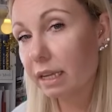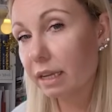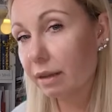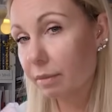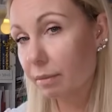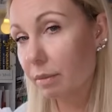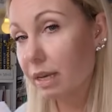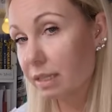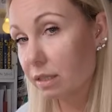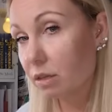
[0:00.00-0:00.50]

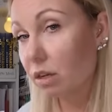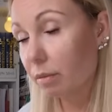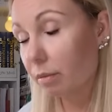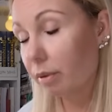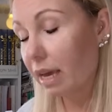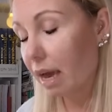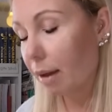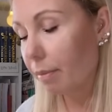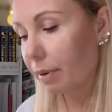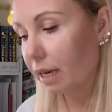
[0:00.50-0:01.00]
it's going to
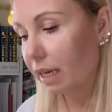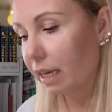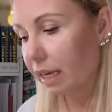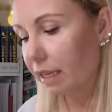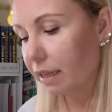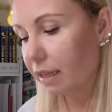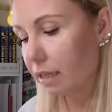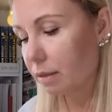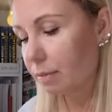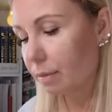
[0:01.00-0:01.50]
be happening
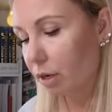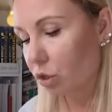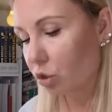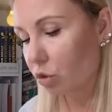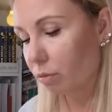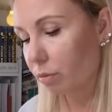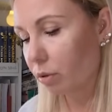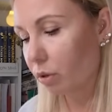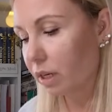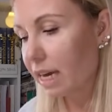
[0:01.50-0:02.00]
in this
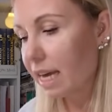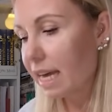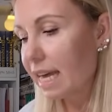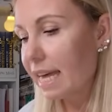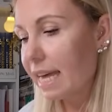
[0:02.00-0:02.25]
mushroom book,